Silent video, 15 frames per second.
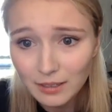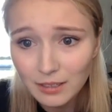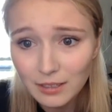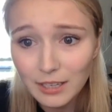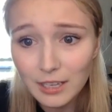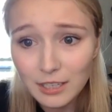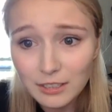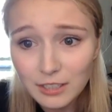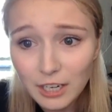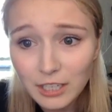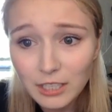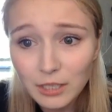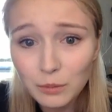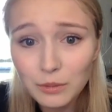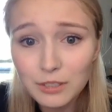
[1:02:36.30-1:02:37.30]
he
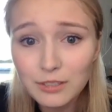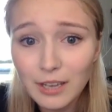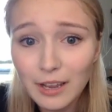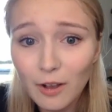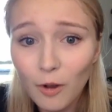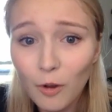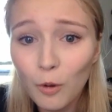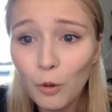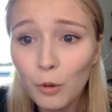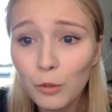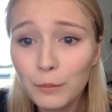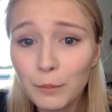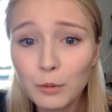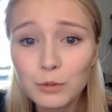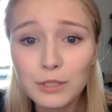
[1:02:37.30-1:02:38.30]
continued to say all
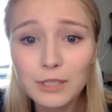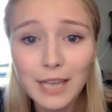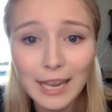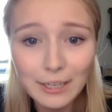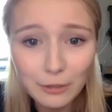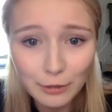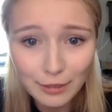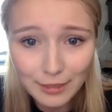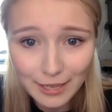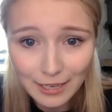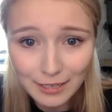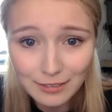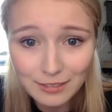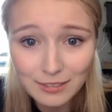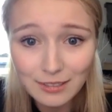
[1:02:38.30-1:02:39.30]
the most tender
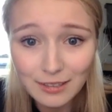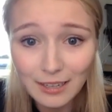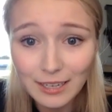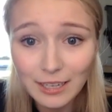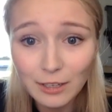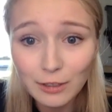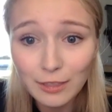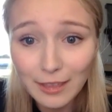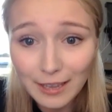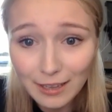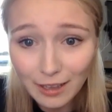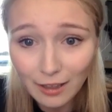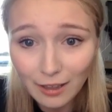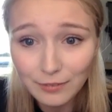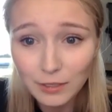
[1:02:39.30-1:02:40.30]
things that he could
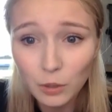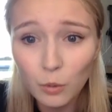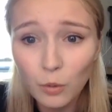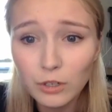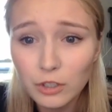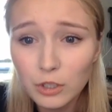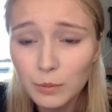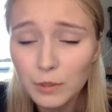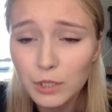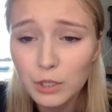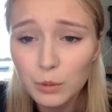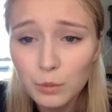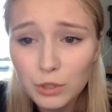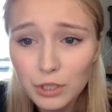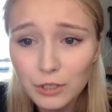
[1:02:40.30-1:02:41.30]
think of in order to
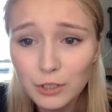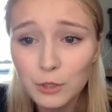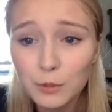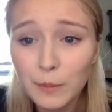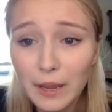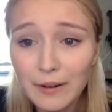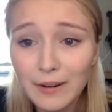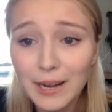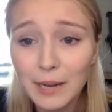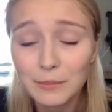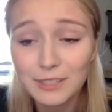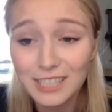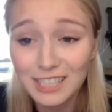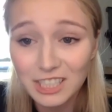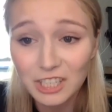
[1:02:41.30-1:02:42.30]
induce her to spare him
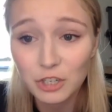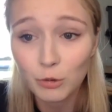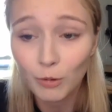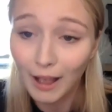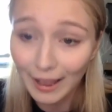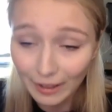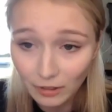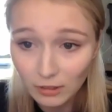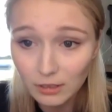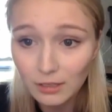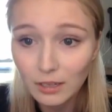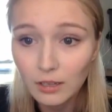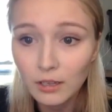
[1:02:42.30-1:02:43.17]
such a trial.